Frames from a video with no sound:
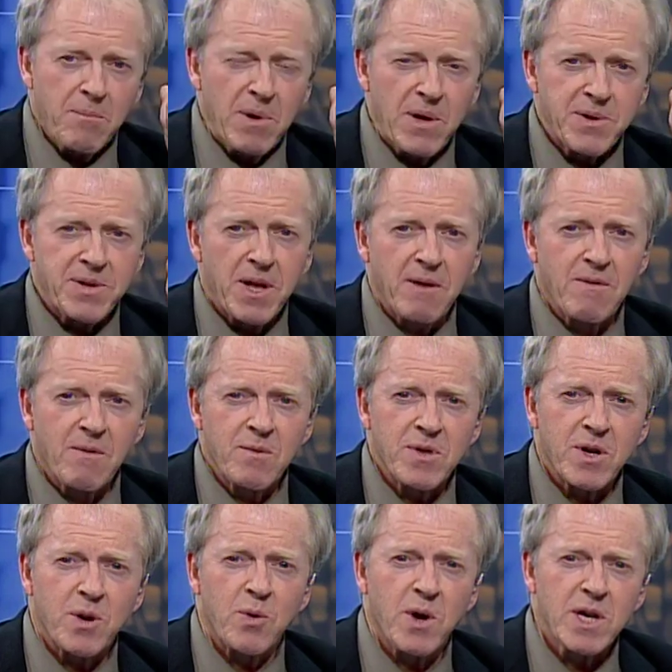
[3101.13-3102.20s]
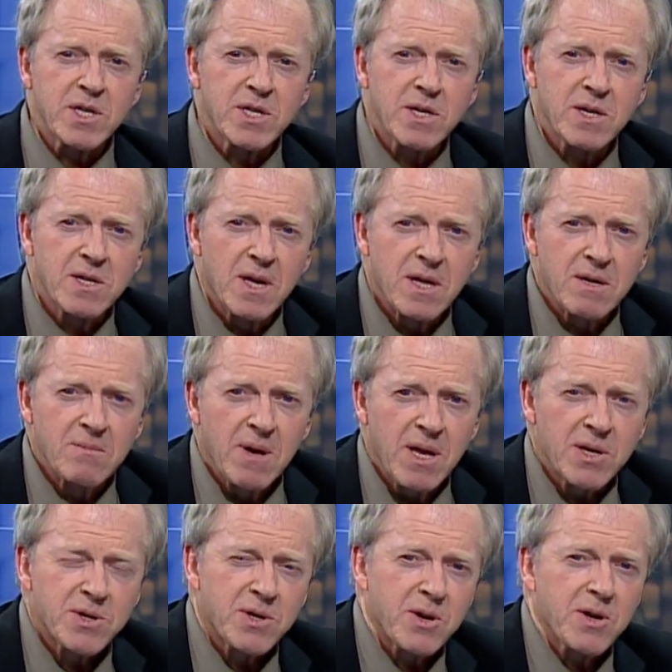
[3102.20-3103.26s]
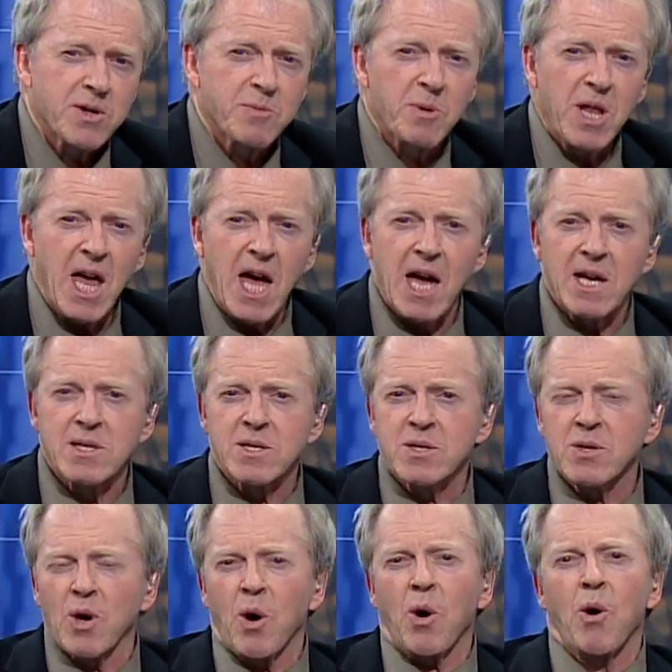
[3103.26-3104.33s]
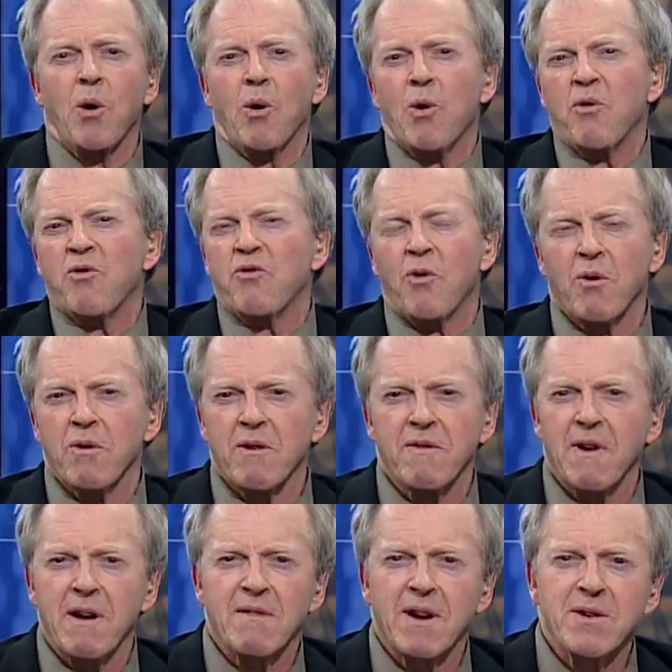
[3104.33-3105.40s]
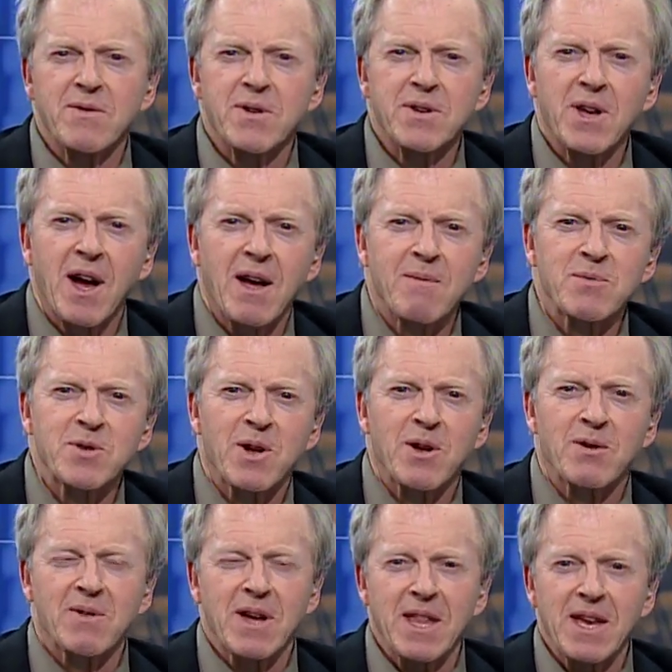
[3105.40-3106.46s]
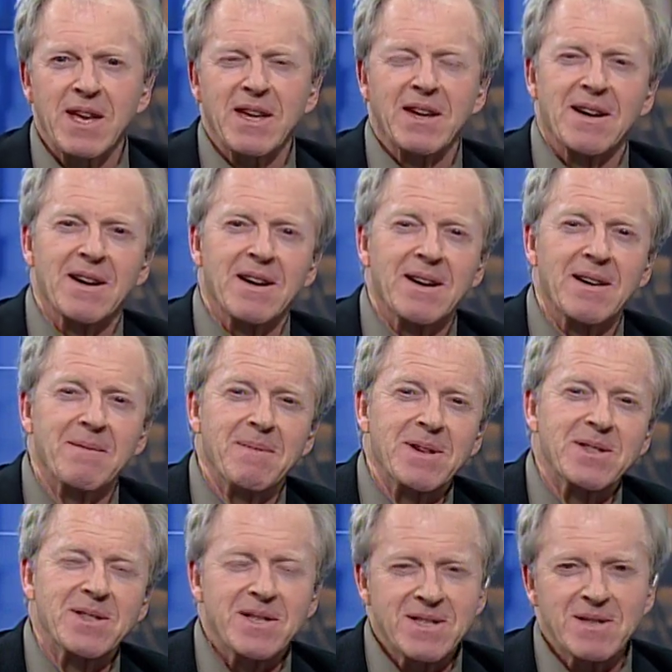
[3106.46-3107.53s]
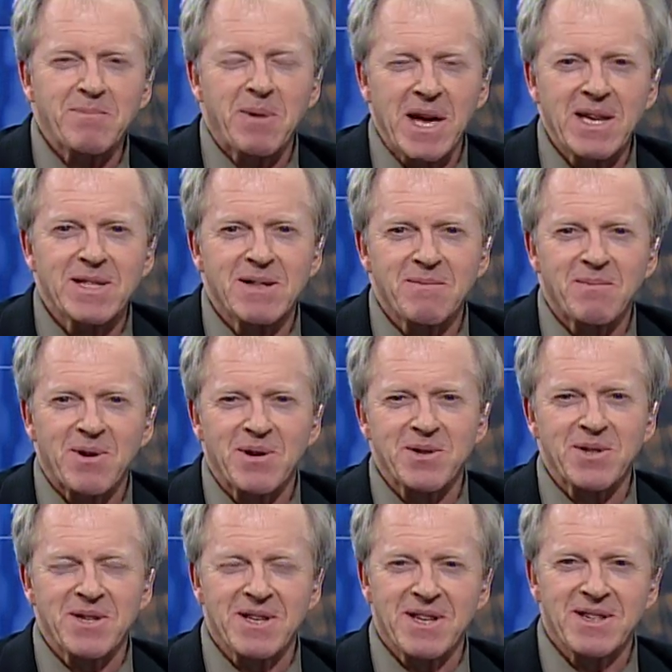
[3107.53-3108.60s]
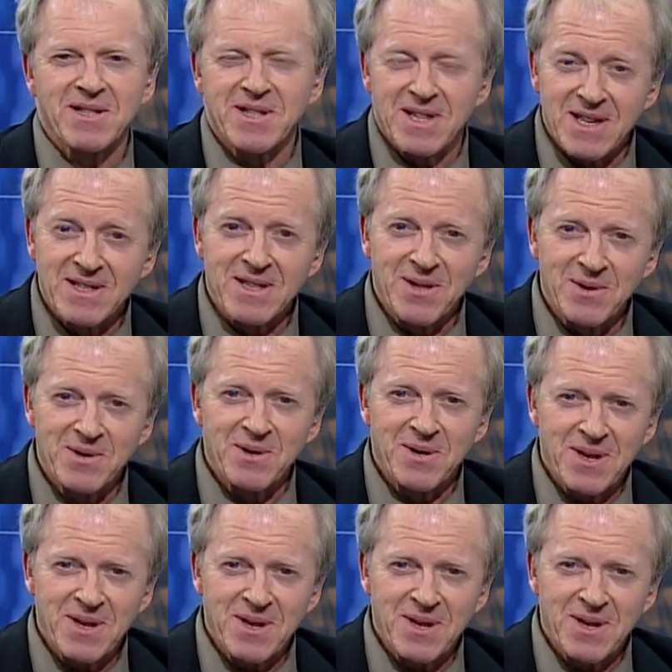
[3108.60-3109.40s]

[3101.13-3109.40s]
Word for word: Bill Tillman with a question that the minister has been asked, oh, 400 or 500 times already, but she's a patient person and she doesn't lose her